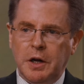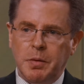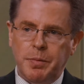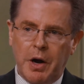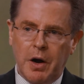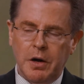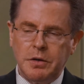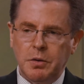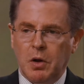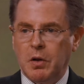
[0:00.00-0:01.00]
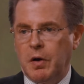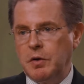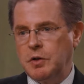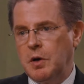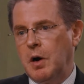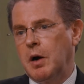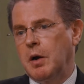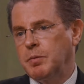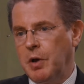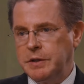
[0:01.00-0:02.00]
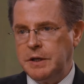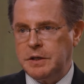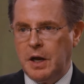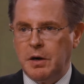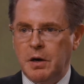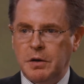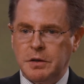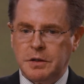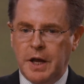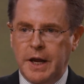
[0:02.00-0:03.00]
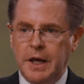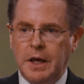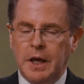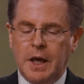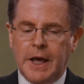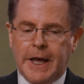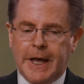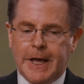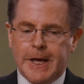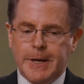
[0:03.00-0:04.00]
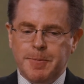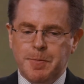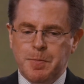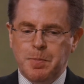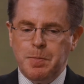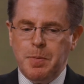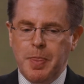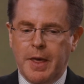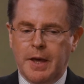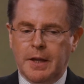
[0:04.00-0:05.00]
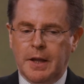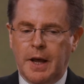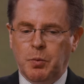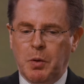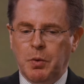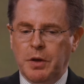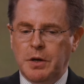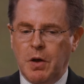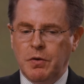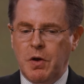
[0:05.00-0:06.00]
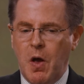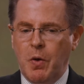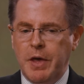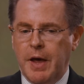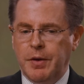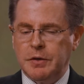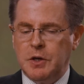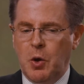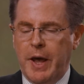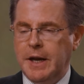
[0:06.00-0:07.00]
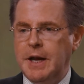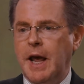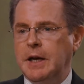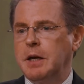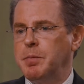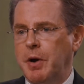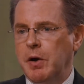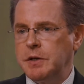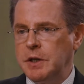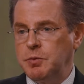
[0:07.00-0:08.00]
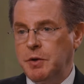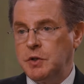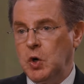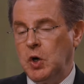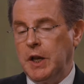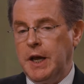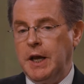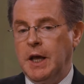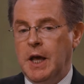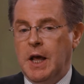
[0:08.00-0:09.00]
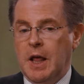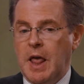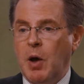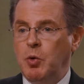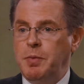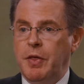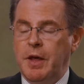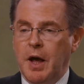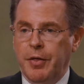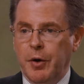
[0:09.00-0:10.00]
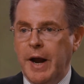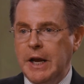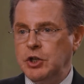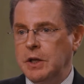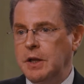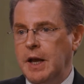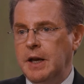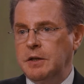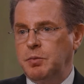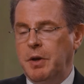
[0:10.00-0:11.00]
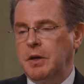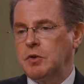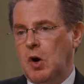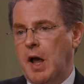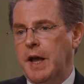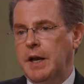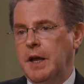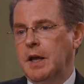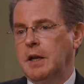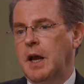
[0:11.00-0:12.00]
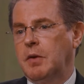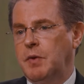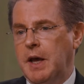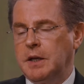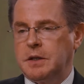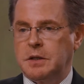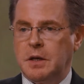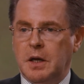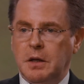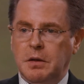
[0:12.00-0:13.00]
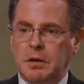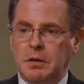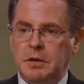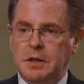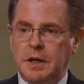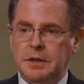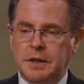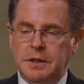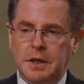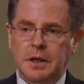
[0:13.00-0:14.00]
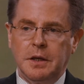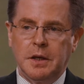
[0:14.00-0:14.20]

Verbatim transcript: to compare to a larger multicenter study. Uh, and, and, we really don't know yet. There's no head-to-head comparisons, but certainly that would be the other agent that is being tried in advanced uh, CSCC.